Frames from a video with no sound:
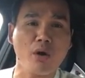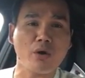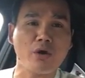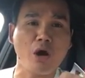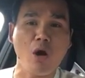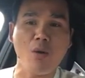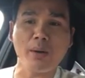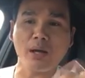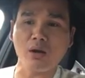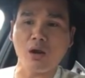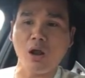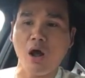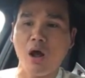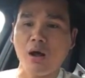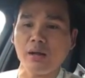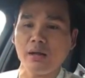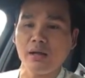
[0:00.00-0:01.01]
going
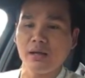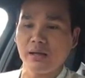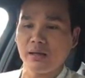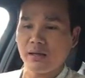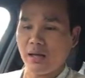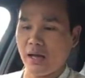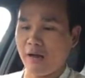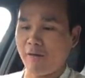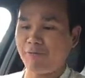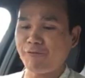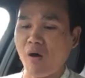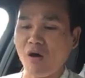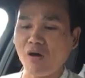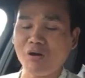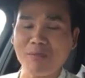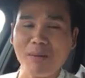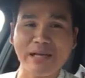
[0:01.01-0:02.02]
along,
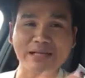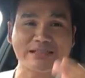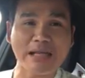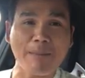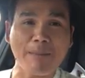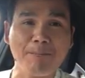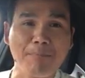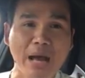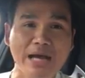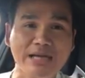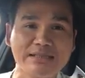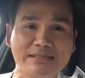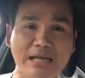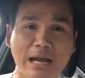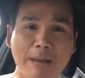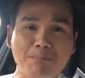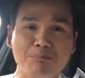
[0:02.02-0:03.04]
following my
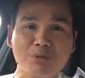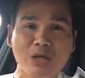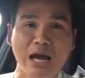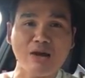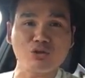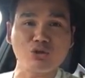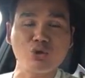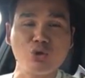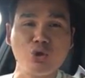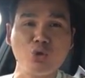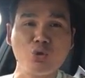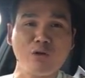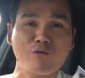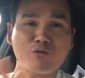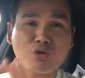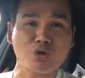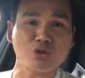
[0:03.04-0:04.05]
step-by-step how to do
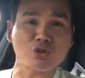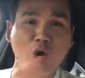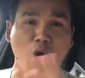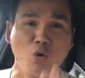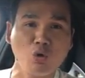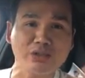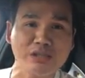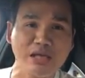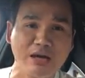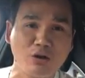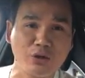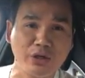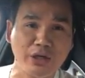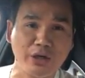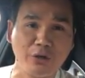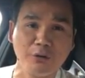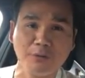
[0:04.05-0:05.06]
your first wholesale
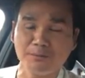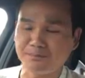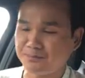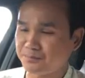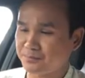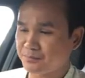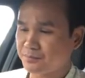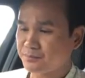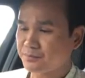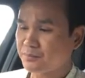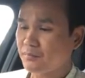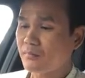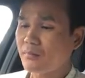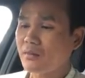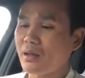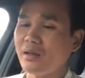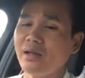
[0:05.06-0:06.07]
deal,
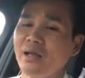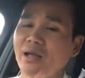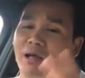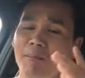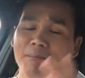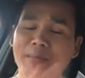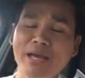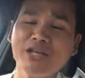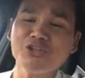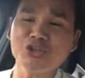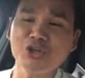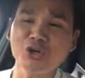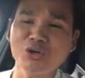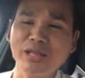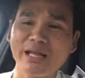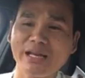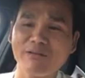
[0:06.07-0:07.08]
make
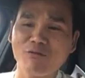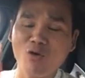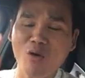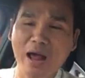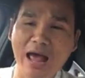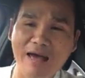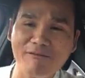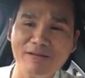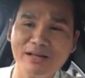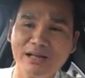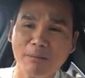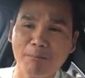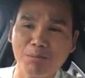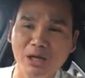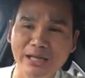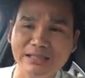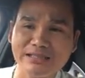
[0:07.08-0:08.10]
sure that if you haven't
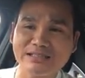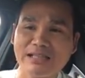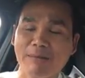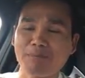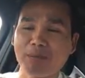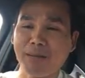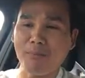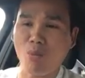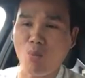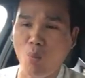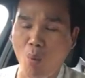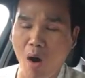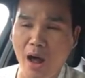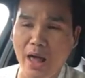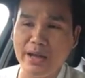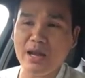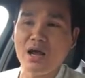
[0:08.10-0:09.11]
complete step number
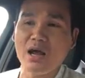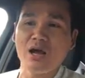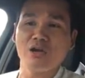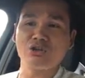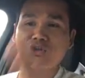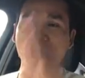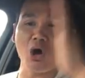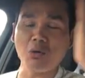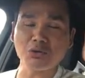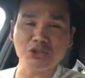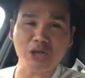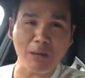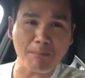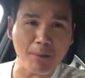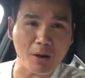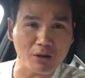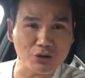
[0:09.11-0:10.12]
1, don't
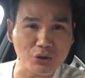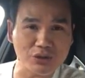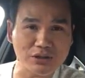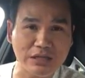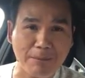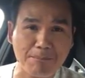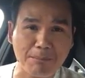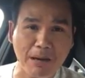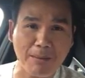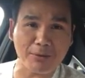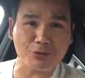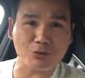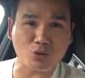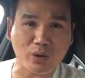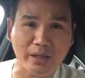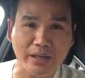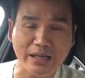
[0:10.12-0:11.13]
jump on to step number
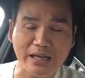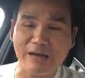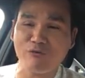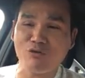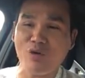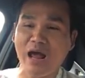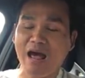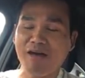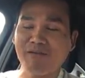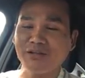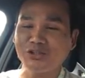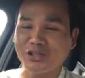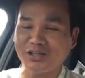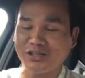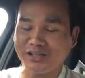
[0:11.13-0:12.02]
3. If you haven't